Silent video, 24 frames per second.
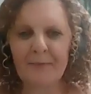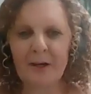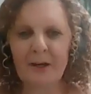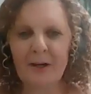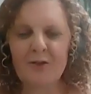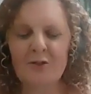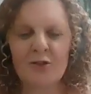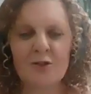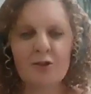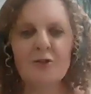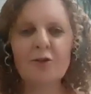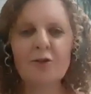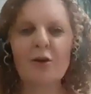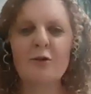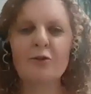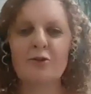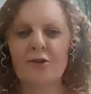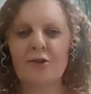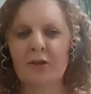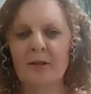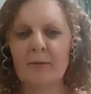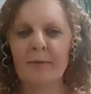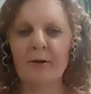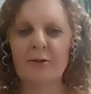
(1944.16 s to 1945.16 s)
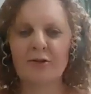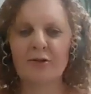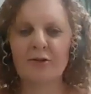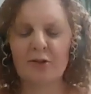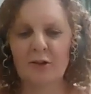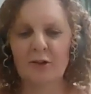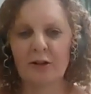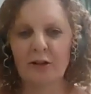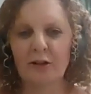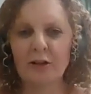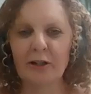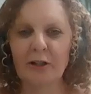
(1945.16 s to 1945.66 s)
social
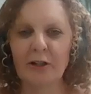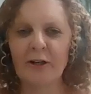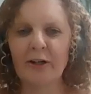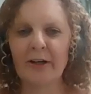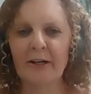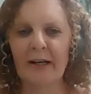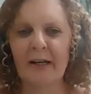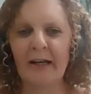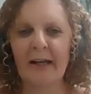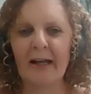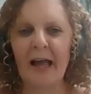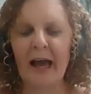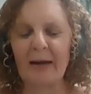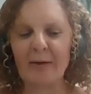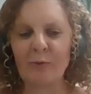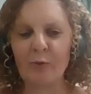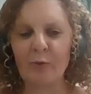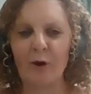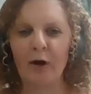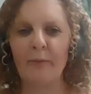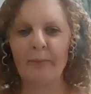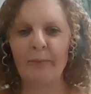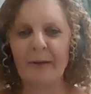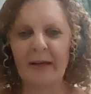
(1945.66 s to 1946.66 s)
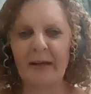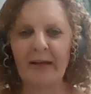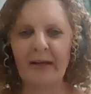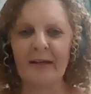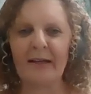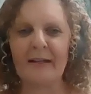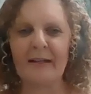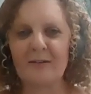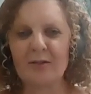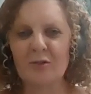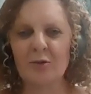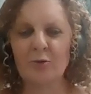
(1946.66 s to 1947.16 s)
emotional learning and well-being
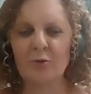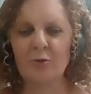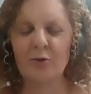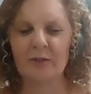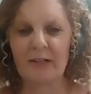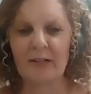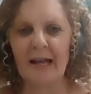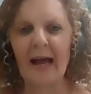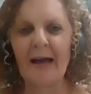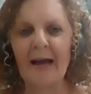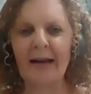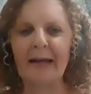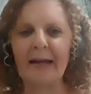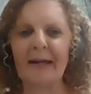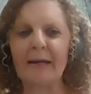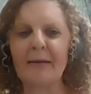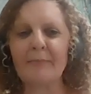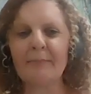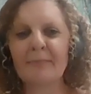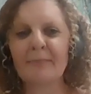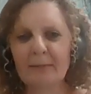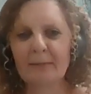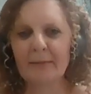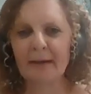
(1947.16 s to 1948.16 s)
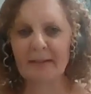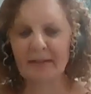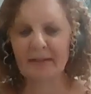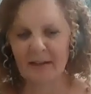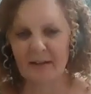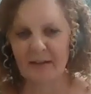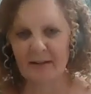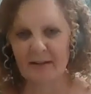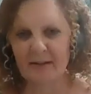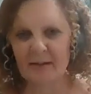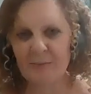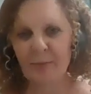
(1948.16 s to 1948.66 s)
in schools and how to implement
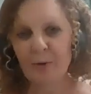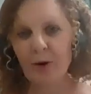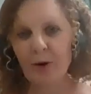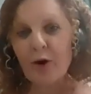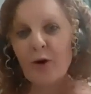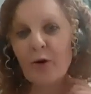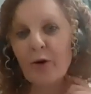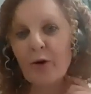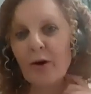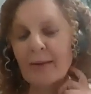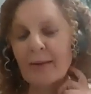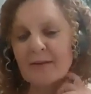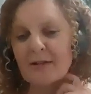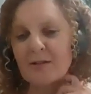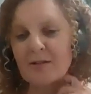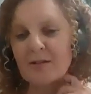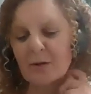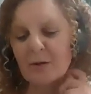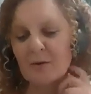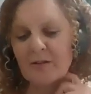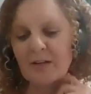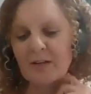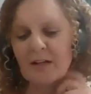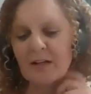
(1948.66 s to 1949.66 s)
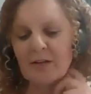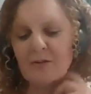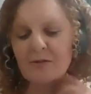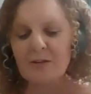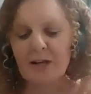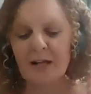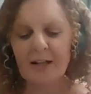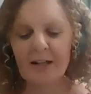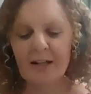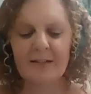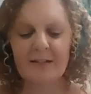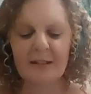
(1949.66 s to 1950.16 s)
these programs in schools. Can you
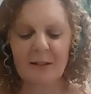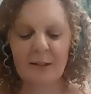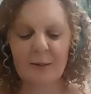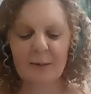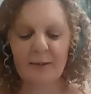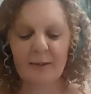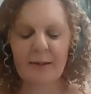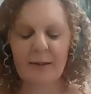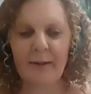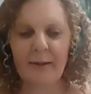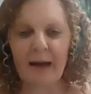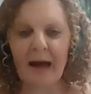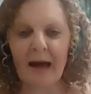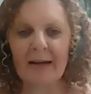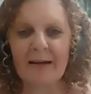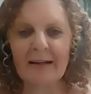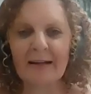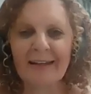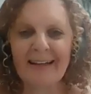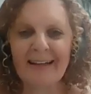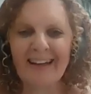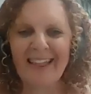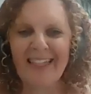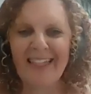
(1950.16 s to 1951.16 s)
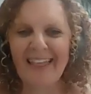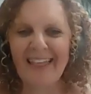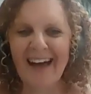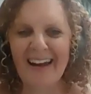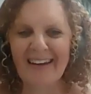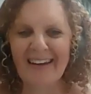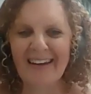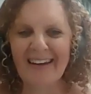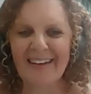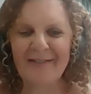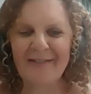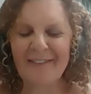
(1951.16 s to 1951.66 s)
tell us a little bit about
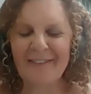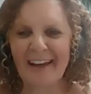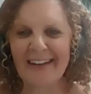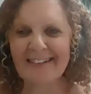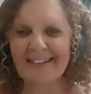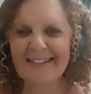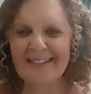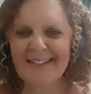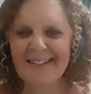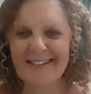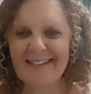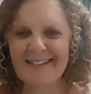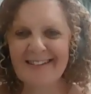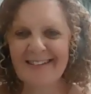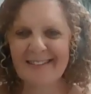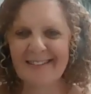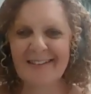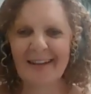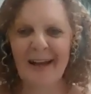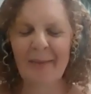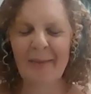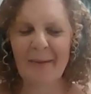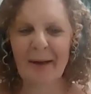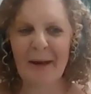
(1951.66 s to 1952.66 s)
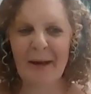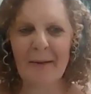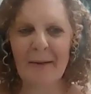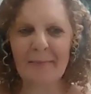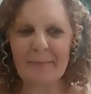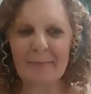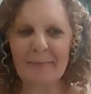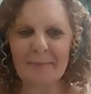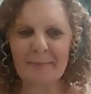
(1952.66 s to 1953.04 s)
that event coming up?